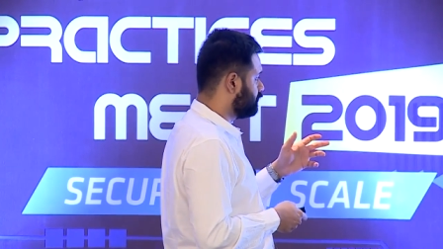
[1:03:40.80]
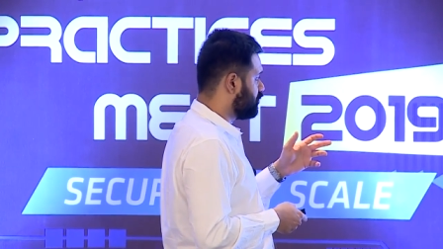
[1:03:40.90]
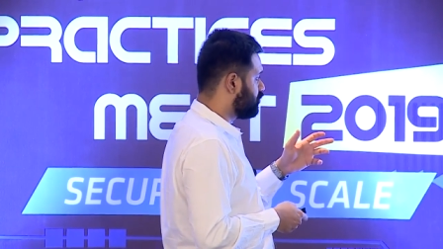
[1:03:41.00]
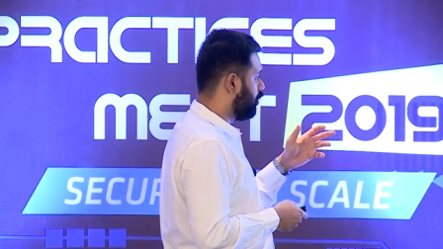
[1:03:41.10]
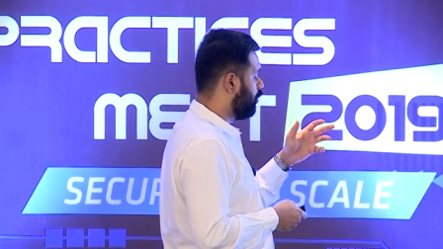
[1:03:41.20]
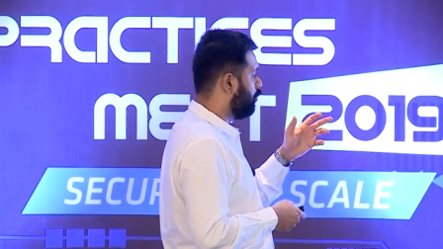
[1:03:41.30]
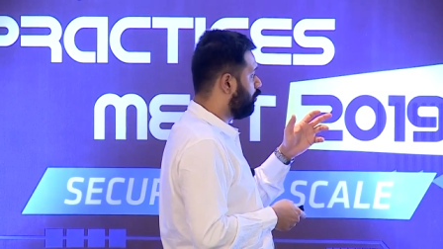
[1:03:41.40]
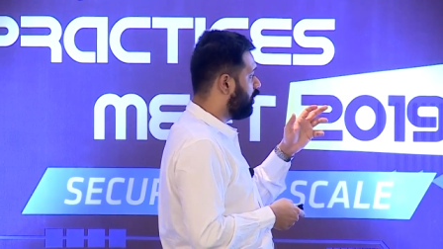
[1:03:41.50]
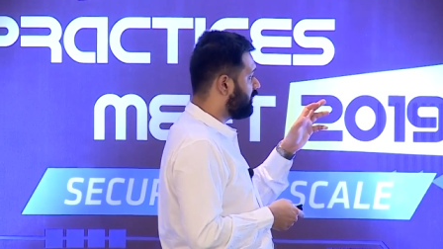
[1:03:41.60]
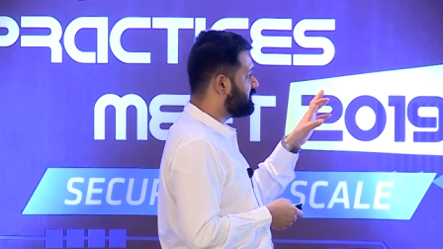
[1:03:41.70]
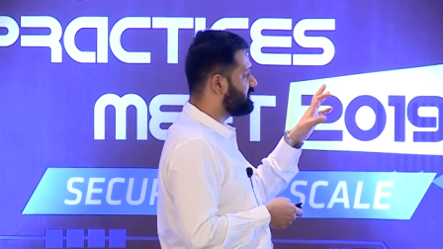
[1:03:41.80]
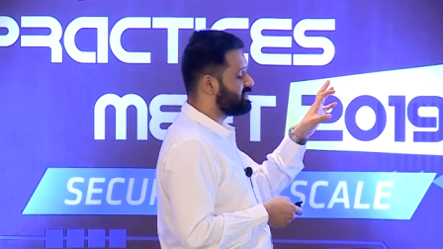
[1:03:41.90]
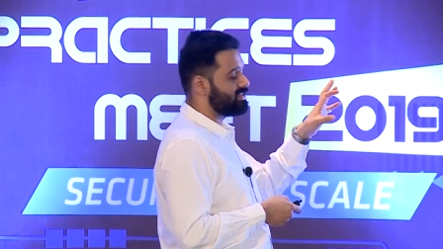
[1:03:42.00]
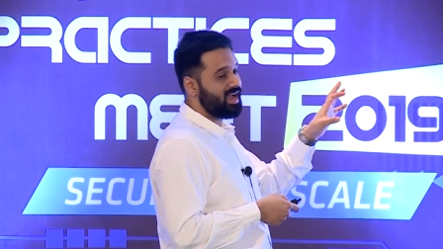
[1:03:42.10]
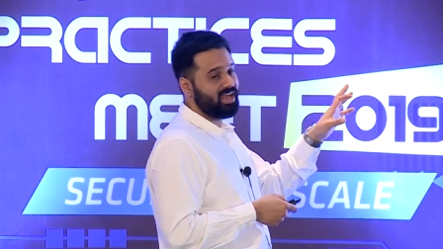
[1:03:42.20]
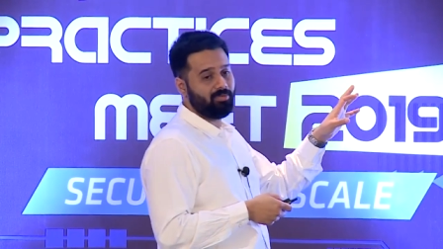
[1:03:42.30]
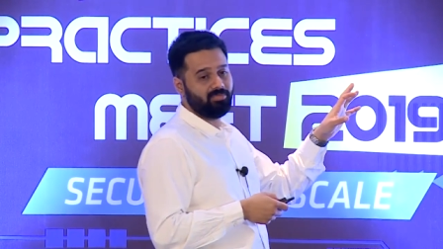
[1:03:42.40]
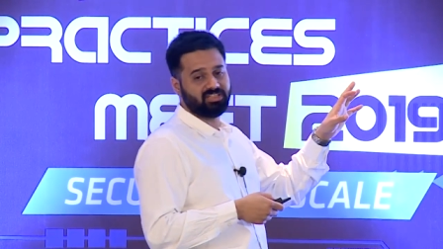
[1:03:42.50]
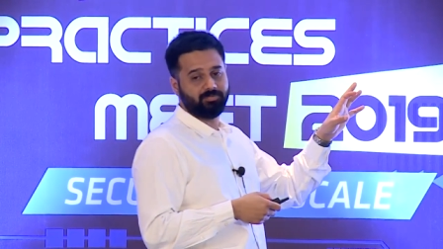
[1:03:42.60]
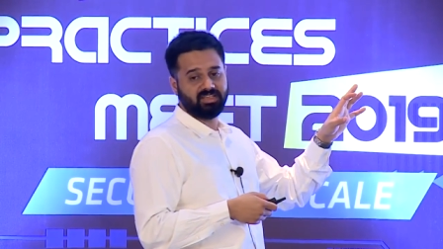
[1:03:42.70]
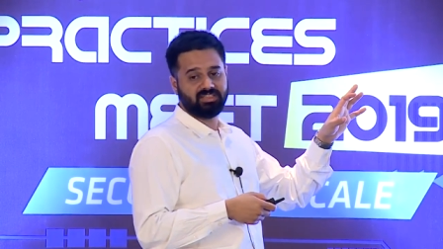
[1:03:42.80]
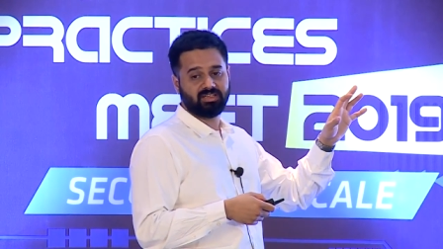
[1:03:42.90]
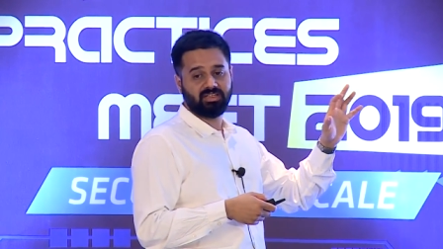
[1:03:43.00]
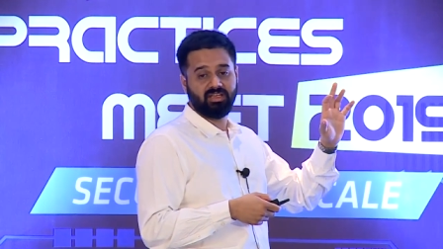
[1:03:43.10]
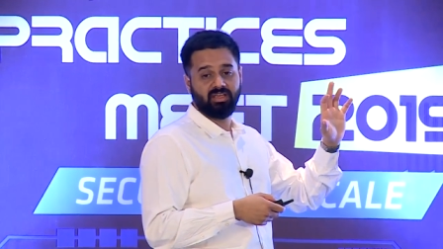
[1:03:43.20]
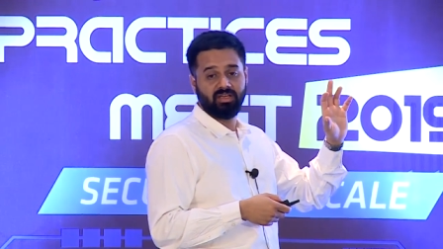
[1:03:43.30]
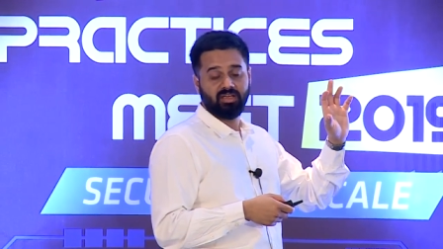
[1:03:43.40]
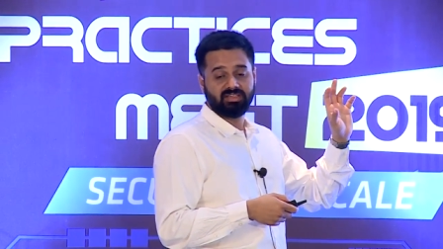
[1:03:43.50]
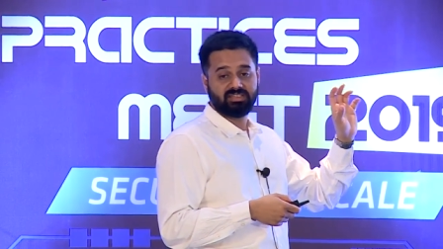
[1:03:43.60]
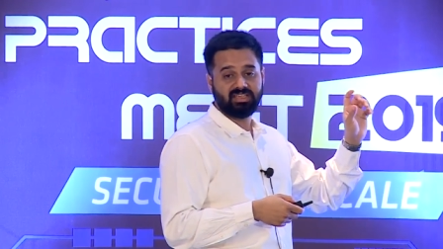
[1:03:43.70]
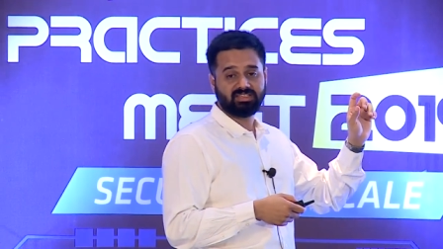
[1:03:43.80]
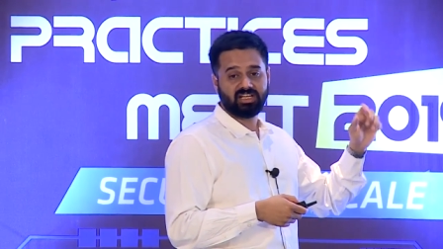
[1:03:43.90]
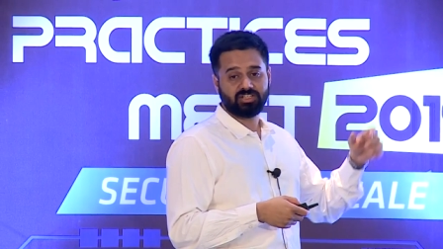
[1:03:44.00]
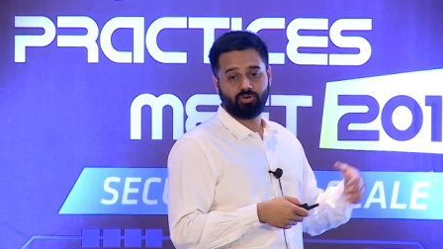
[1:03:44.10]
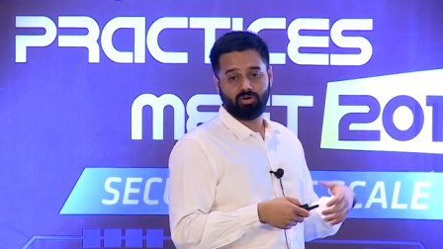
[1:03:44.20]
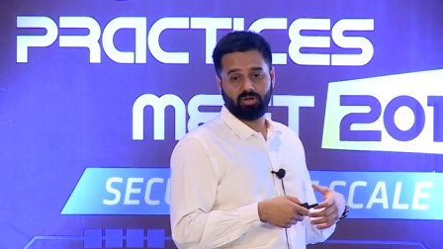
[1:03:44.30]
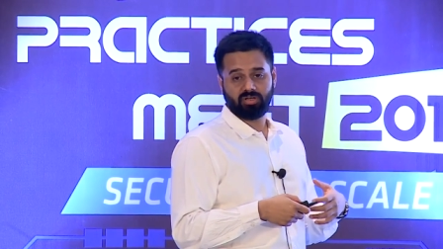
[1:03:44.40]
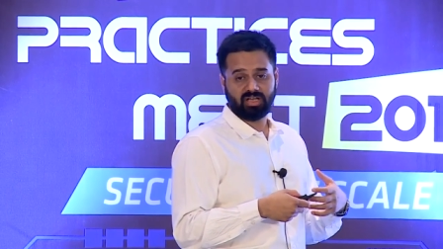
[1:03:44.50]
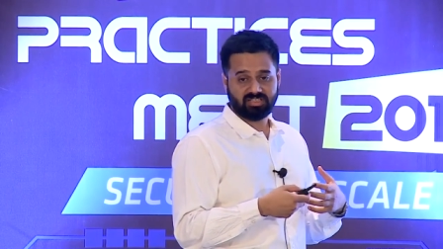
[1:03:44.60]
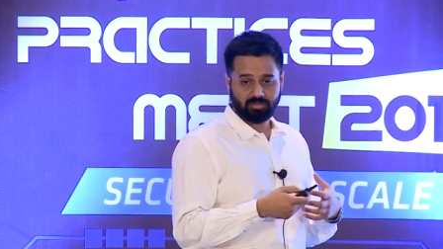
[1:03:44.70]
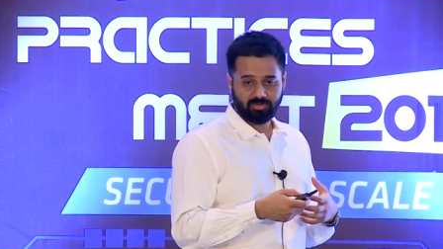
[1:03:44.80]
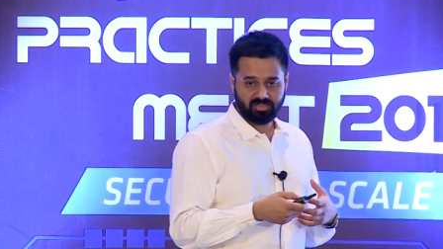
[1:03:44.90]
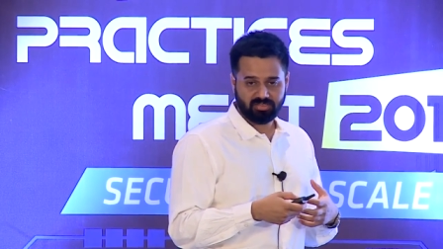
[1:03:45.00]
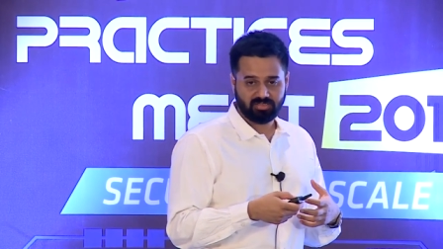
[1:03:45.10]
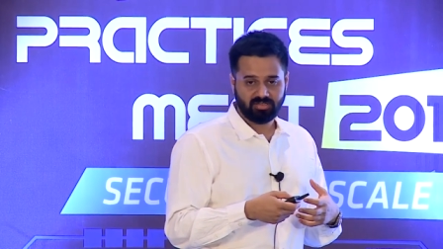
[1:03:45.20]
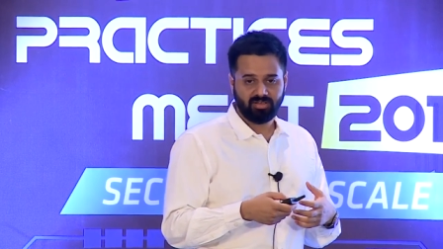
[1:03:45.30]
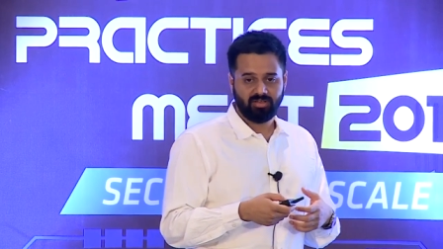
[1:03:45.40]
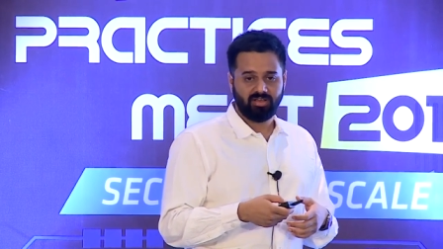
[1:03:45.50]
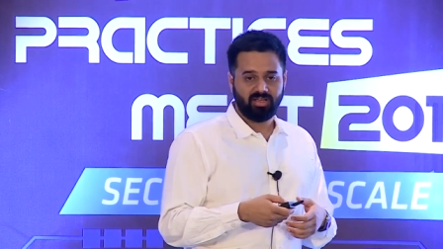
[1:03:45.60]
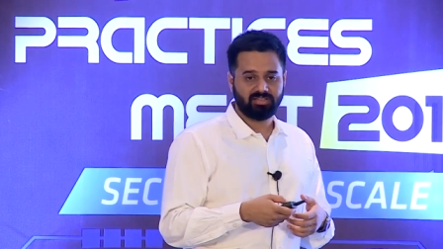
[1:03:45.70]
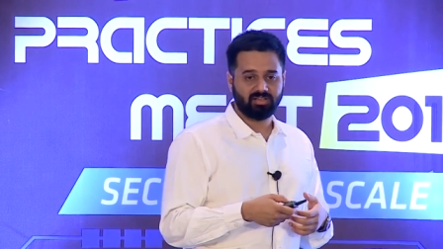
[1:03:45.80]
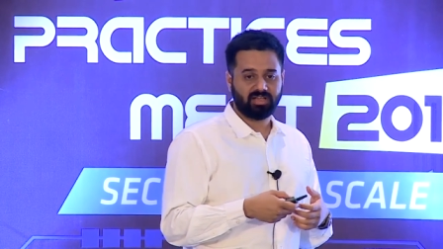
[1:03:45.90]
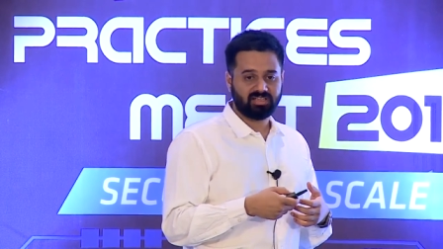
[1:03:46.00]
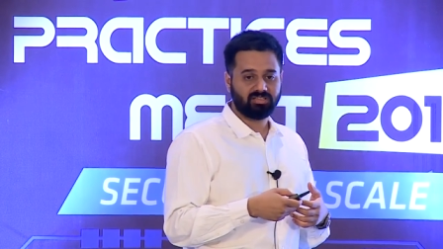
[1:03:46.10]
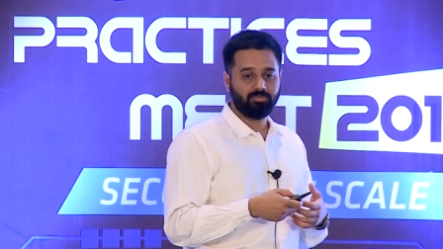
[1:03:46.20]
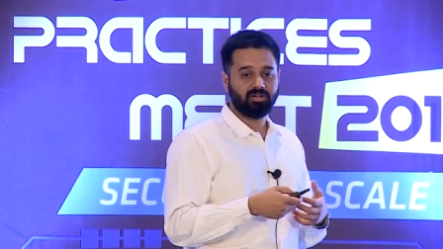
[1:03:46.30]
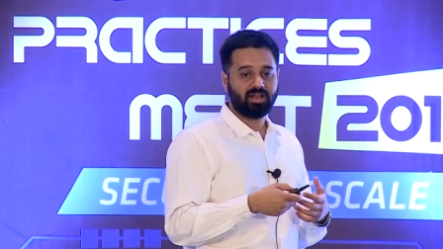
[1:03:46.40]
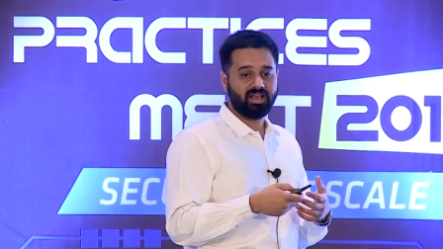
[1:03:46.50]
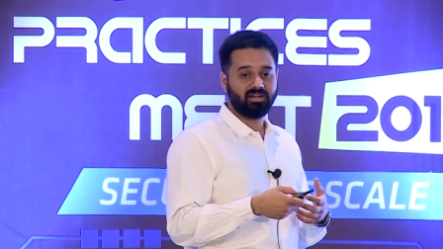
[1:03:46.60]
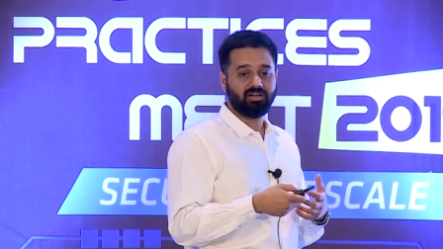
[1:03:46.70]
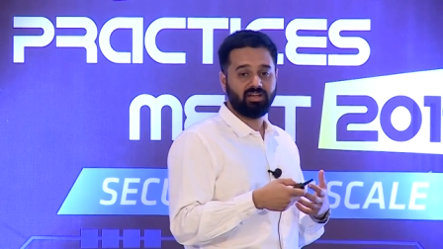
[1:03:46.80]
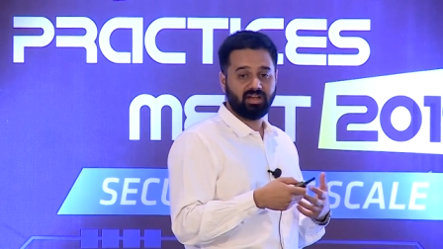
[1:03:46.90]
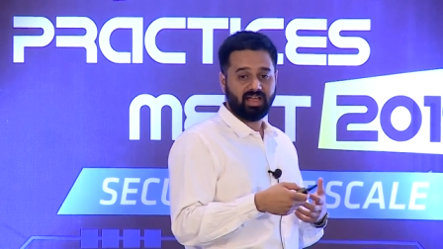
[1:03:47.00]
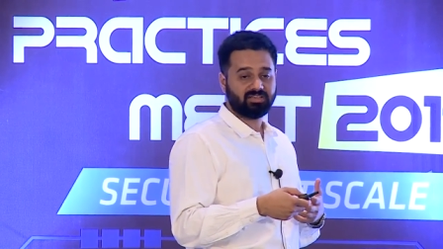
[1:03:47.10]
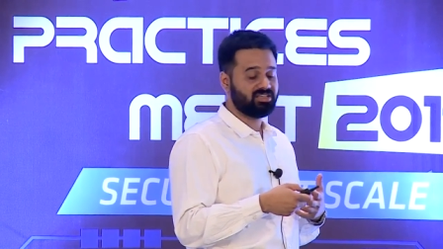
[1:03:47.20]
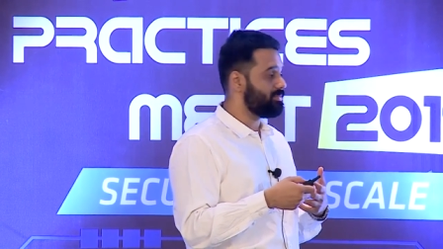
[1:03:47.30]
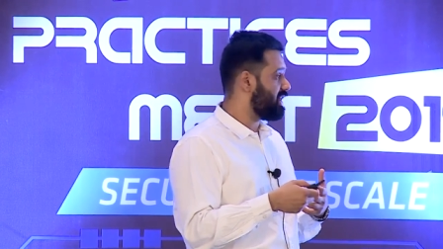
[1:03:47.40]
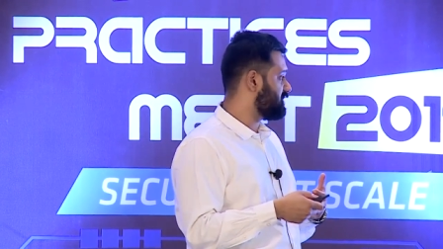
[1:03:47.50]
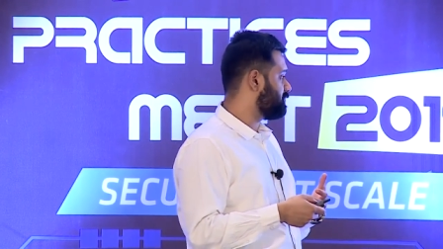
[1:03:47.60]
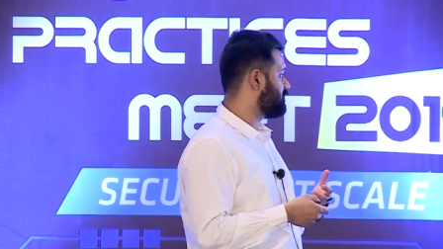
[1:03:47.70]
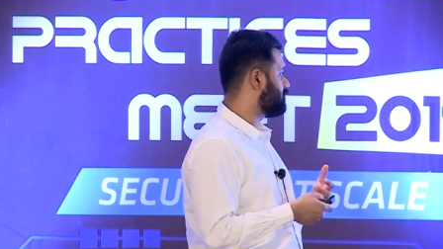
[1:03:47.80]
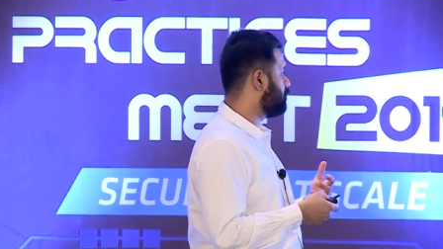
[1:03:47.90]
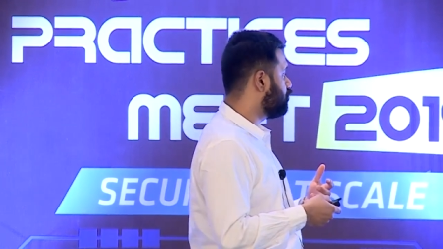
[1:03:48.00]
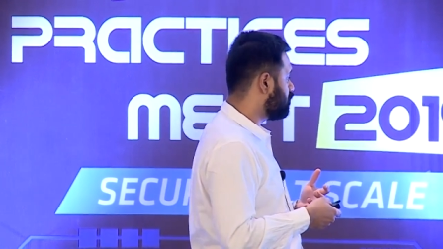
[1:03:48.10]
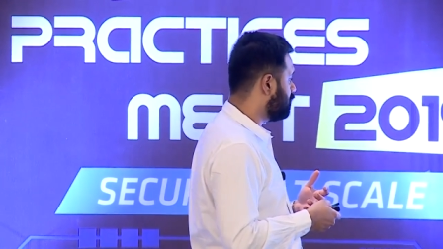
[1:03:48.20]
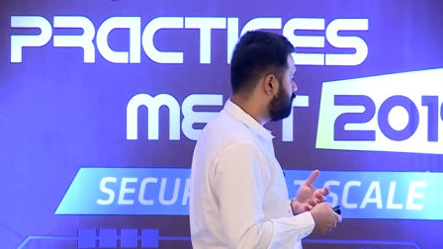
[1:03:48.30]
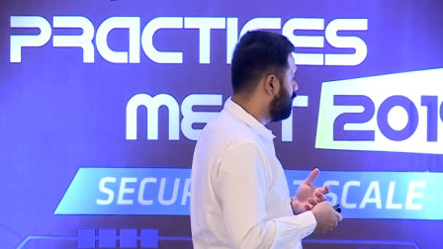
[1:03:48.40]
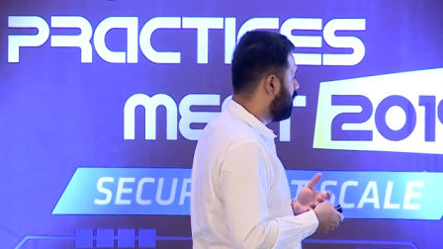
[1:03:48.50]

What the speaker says: So what is SIAM? It's basically, C stands for customers. It's a customer identity and access management solution.